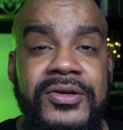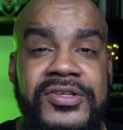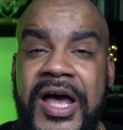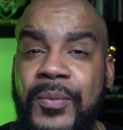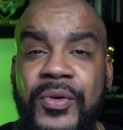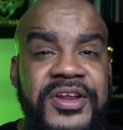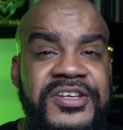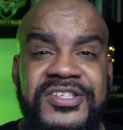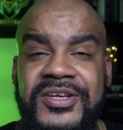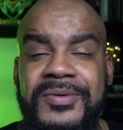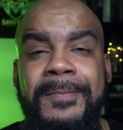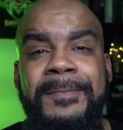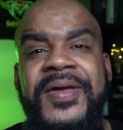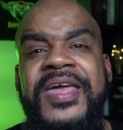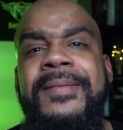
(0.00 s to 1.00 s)
I want us to
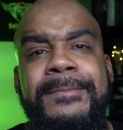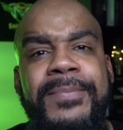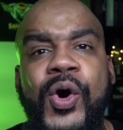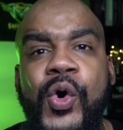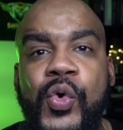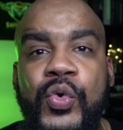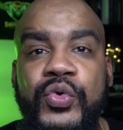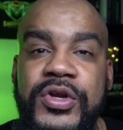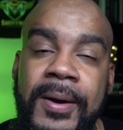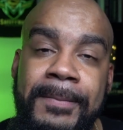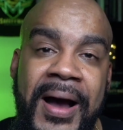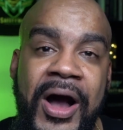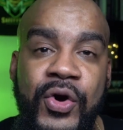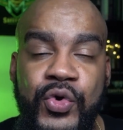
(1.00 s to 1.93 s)
be bold about